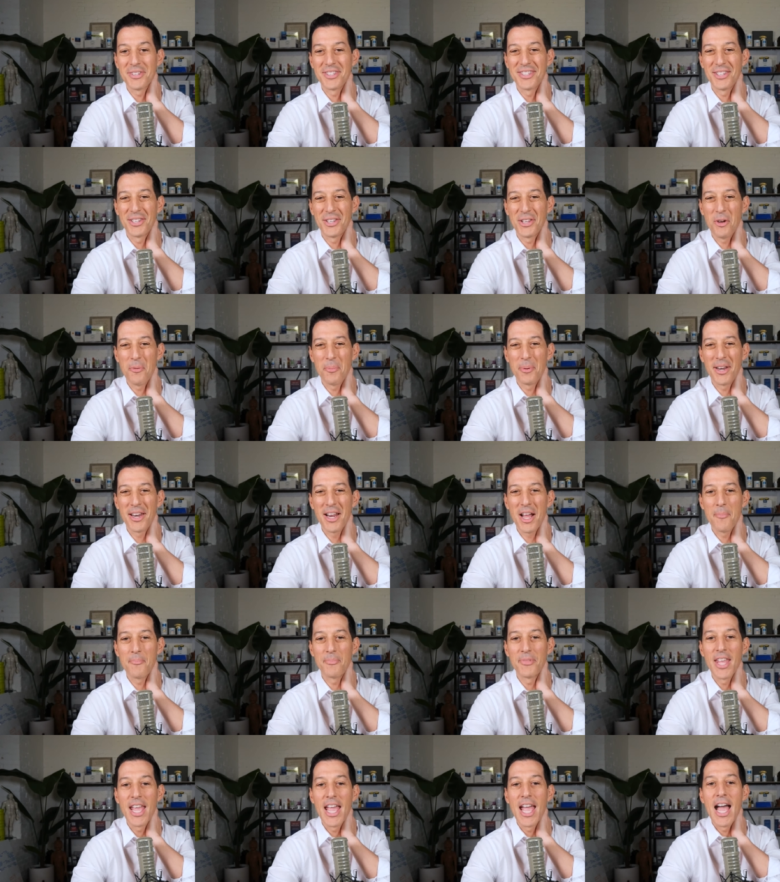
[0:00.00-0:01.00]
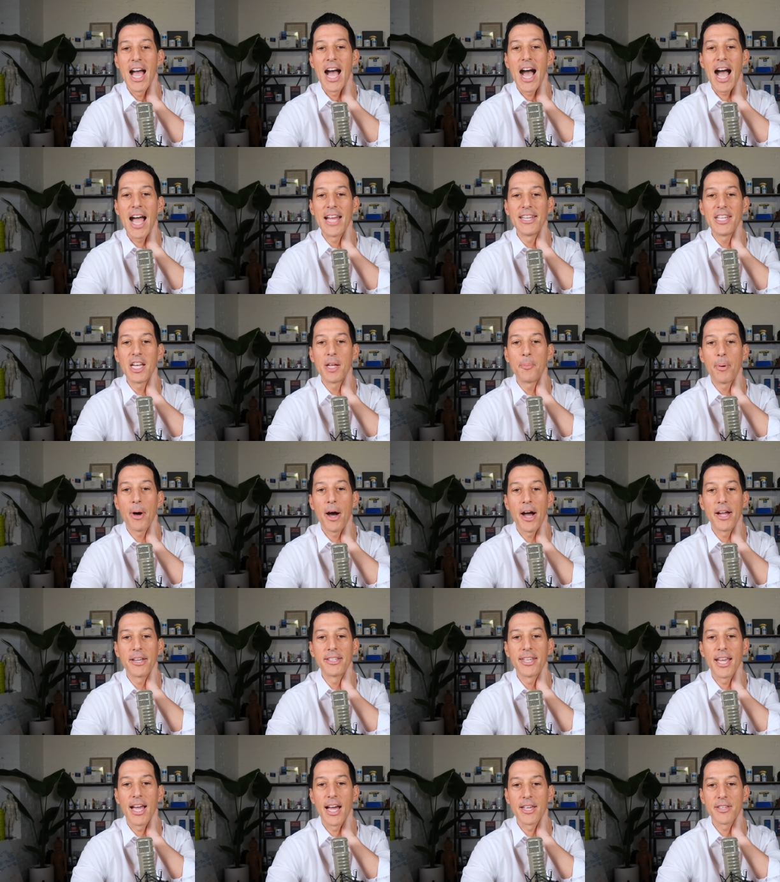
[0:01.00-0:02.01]
until I open it up. I did a
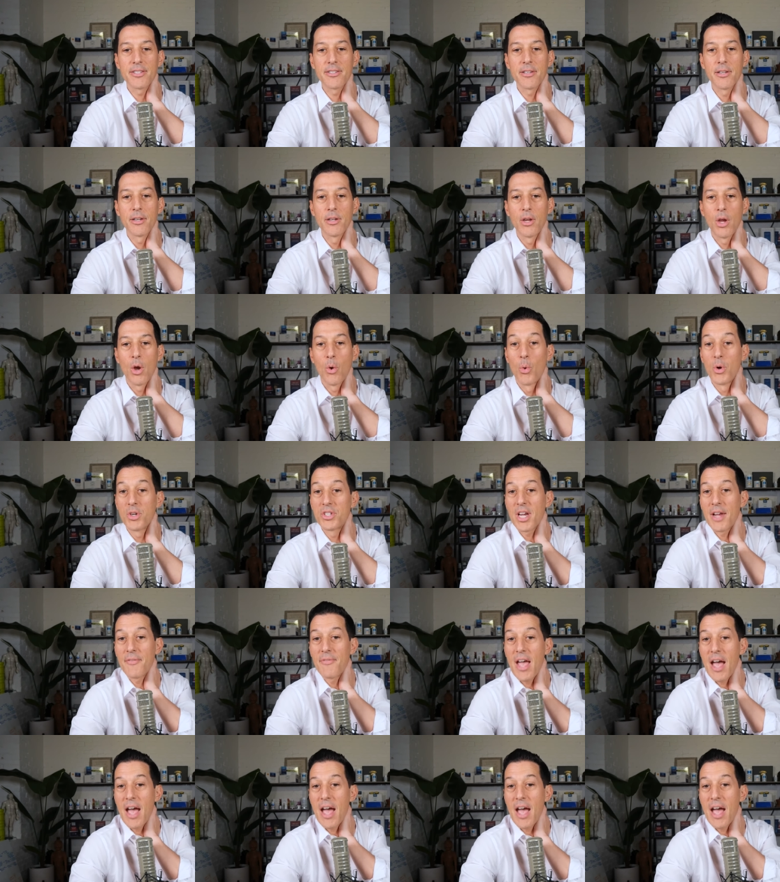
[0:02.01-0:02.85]
podcast, which I